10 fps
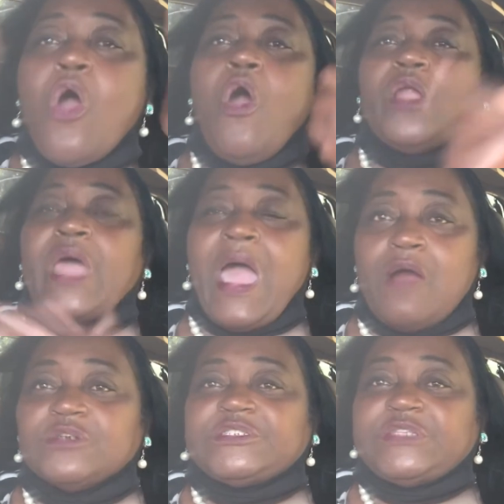Order
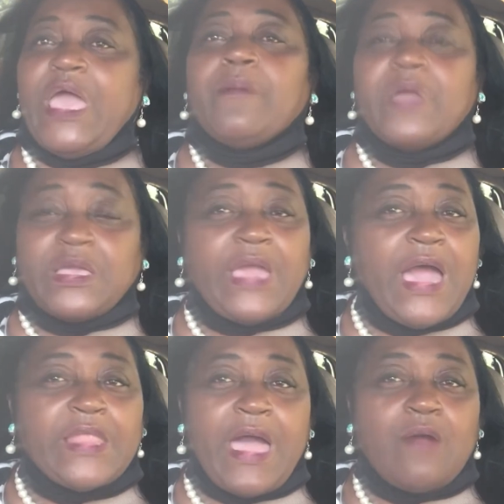our step and
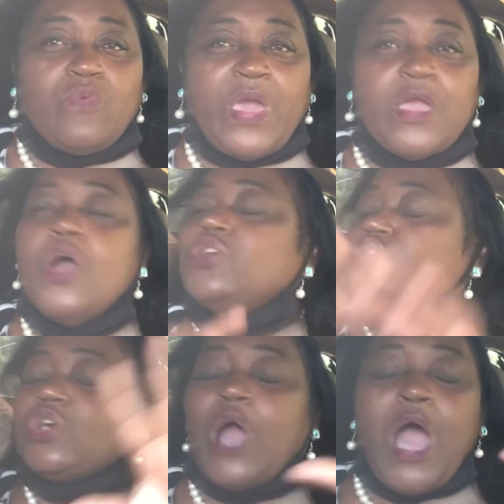guide our way.
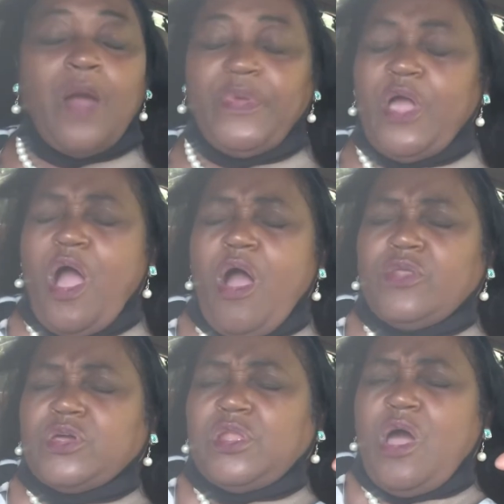To God be
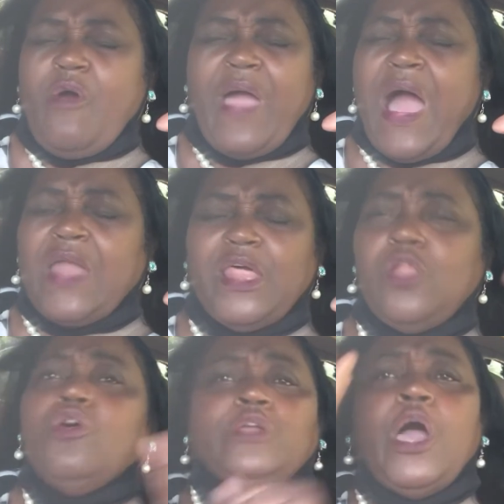all the glory.
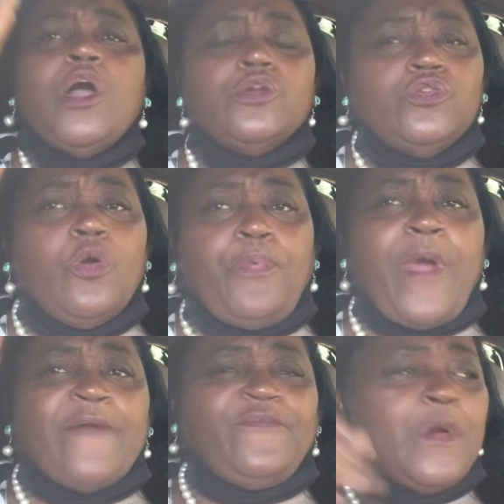Hallelujah. You
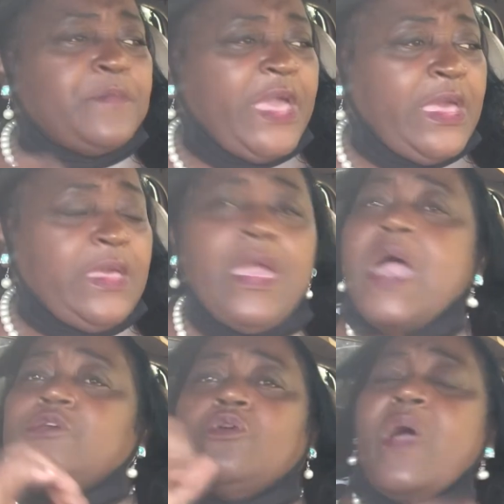pray for me.
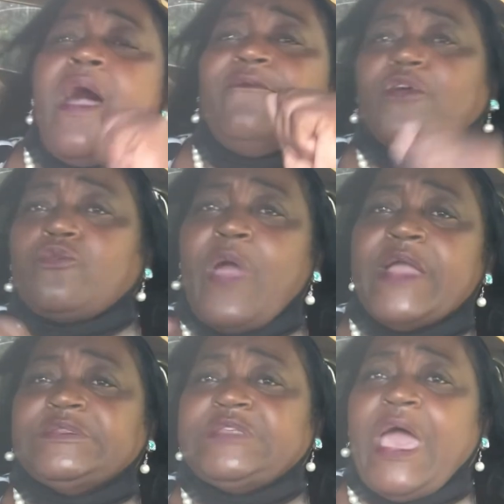You have a
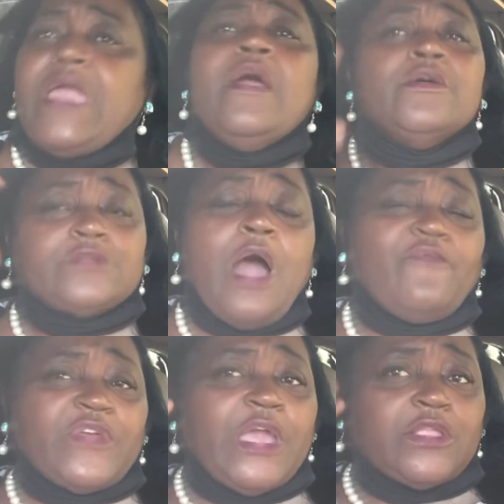great day.
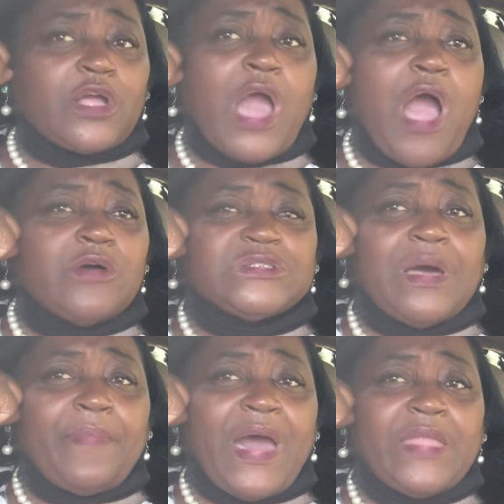Don't forget to call
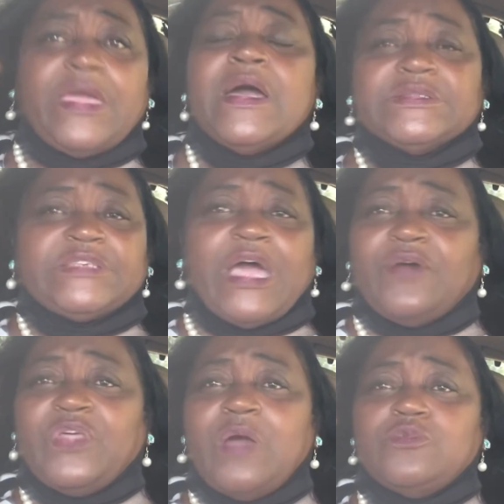somebody.
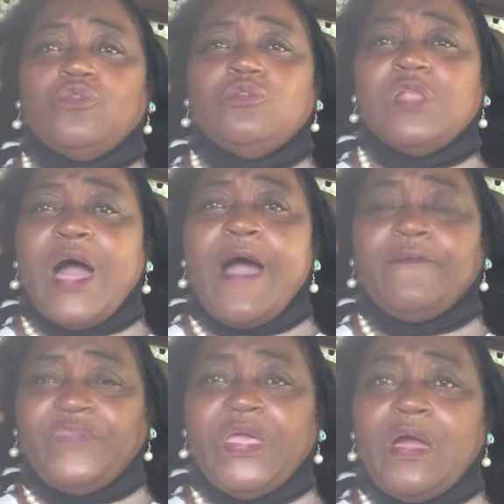Tell them you
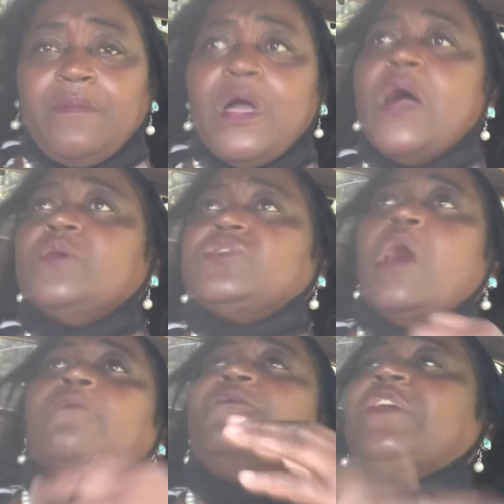love them.
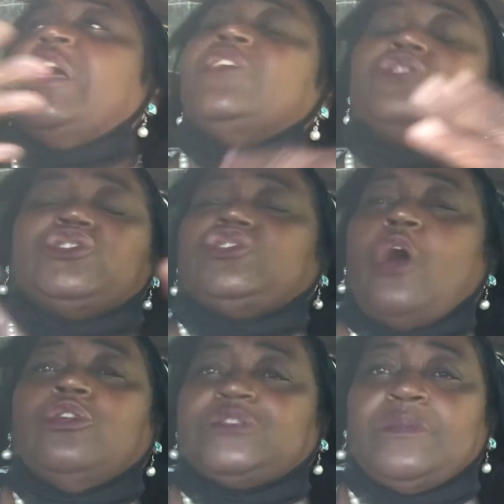Don't forget to
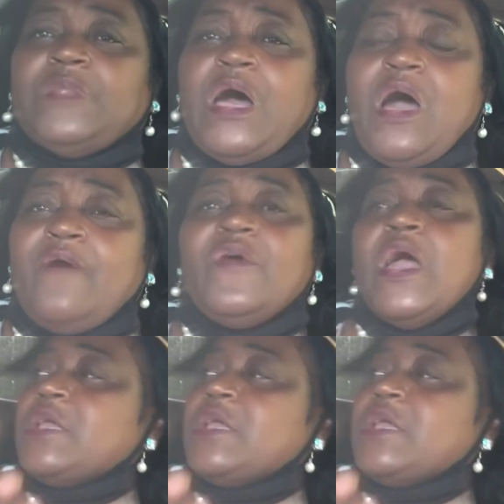show some love.